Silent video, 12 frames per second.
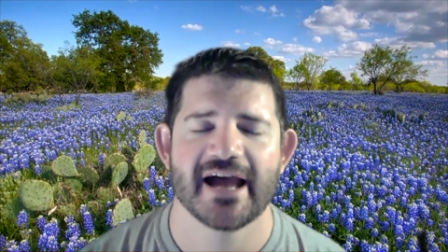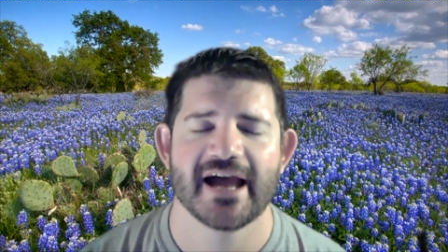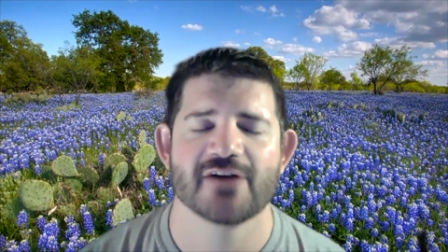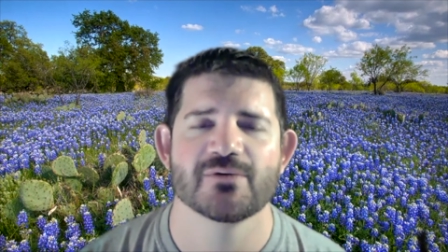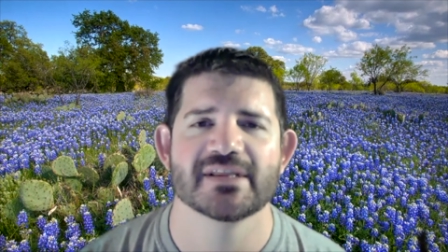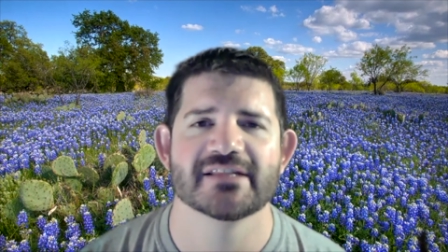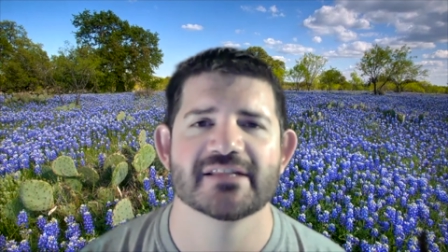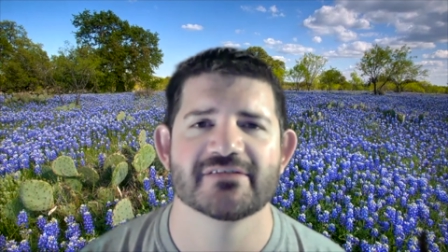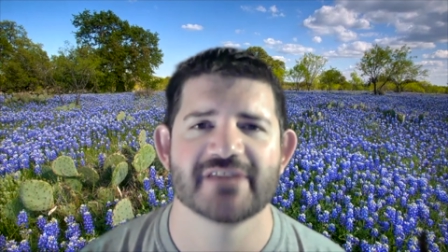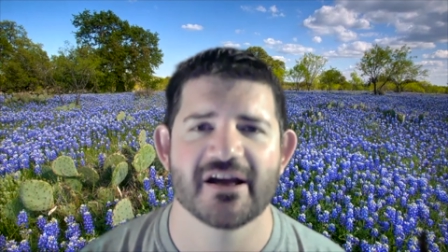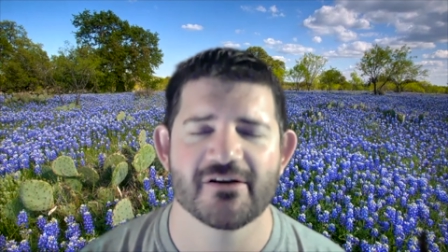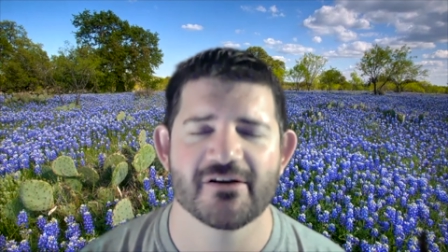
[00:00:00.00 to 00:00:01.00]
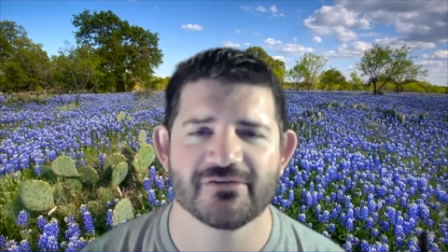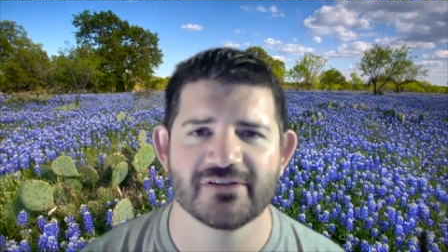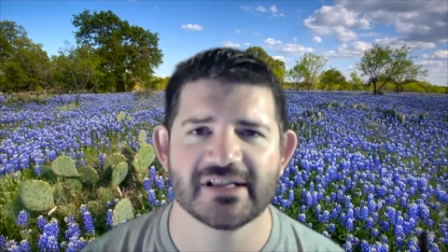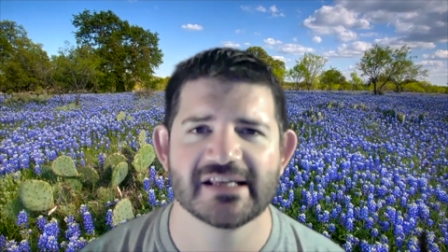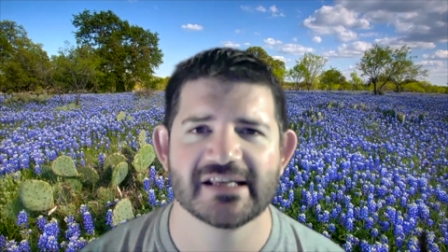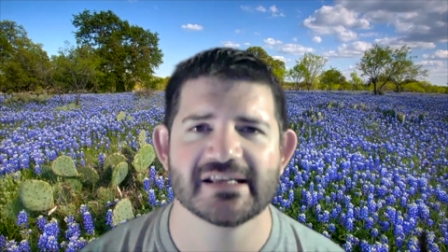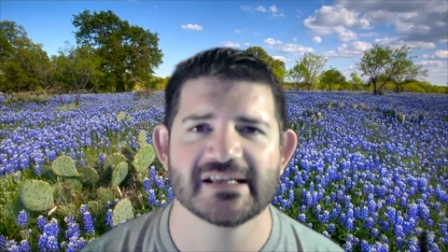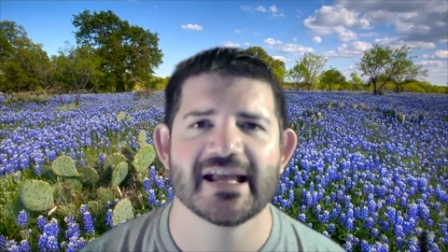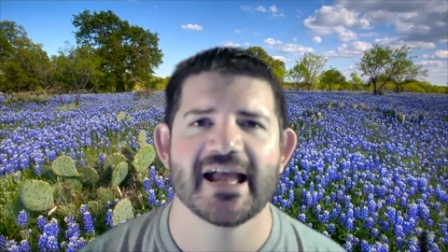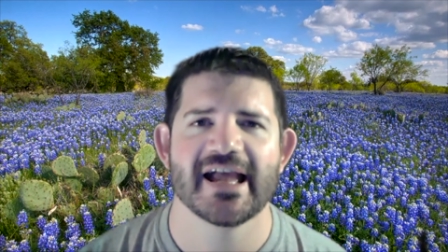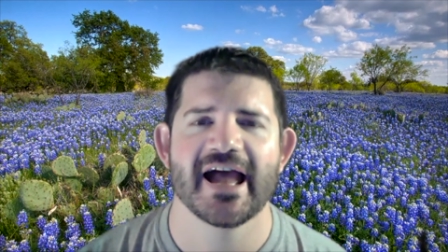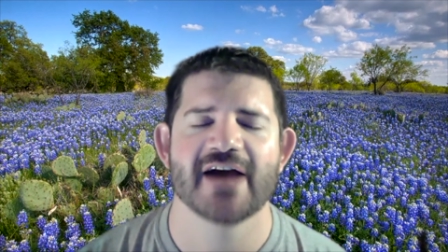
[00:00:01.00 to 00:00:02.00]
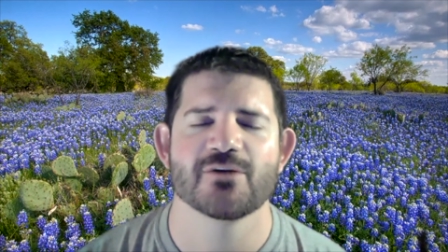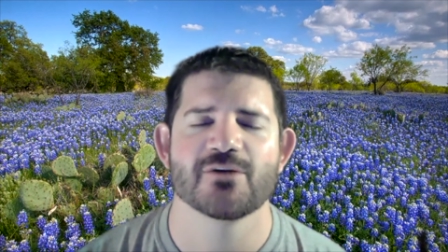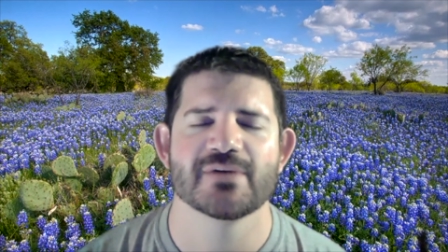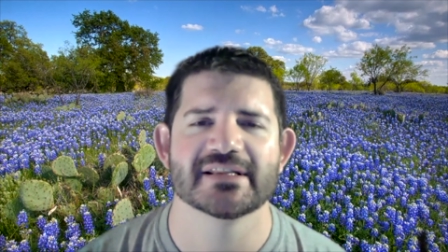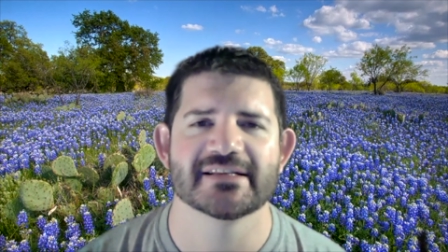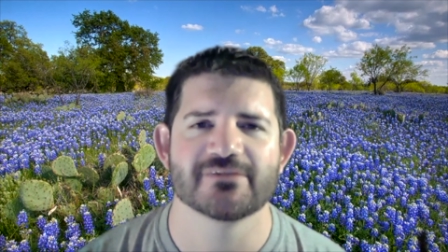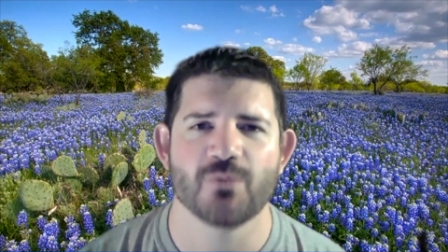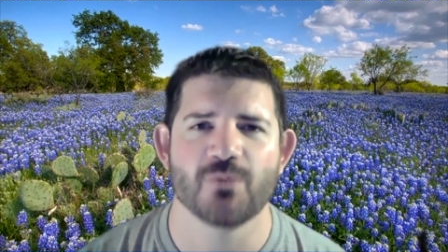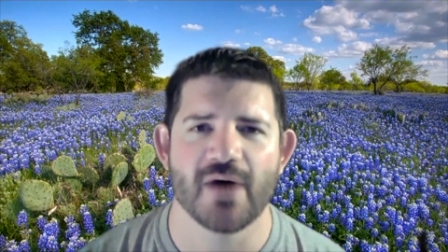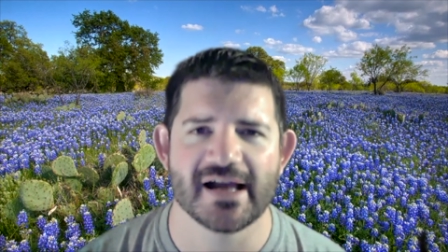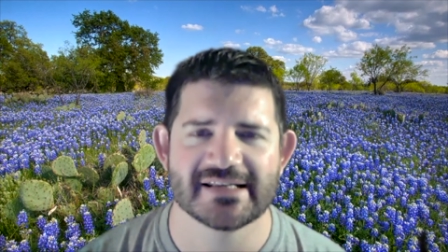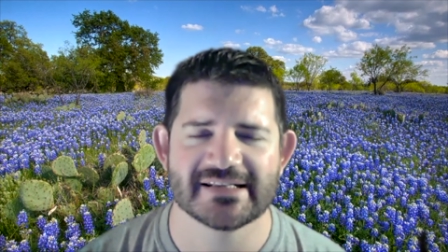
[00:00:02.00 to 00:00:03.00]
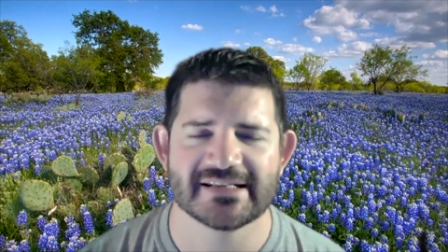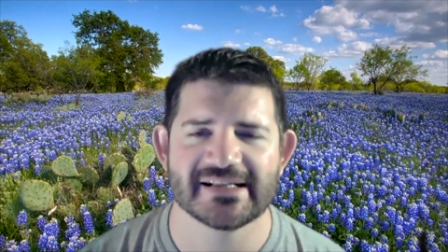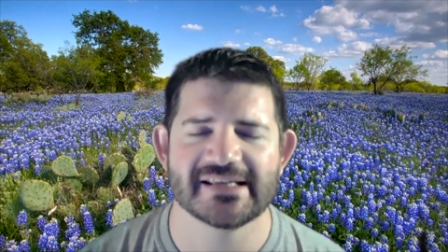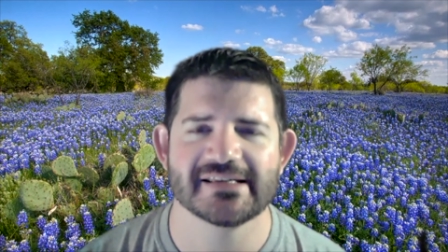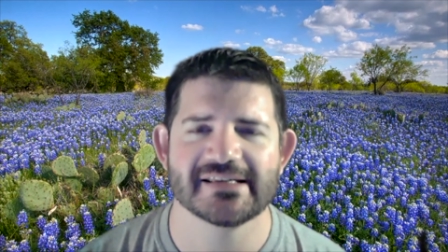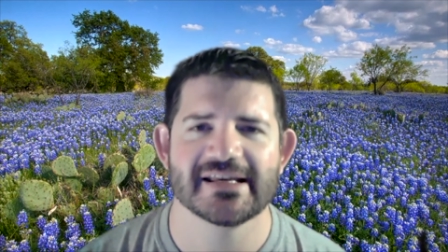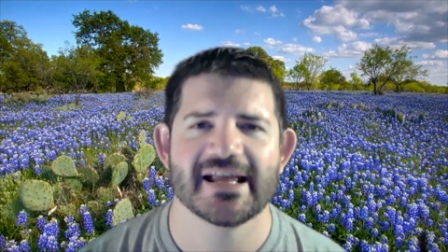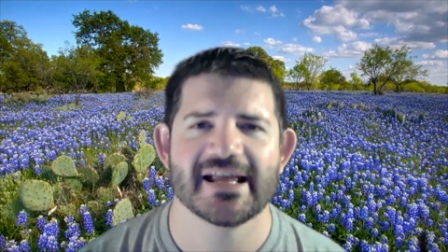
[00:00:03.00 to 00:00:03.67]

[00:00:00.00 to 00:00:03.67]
How do we live carefully? How do we live wisely?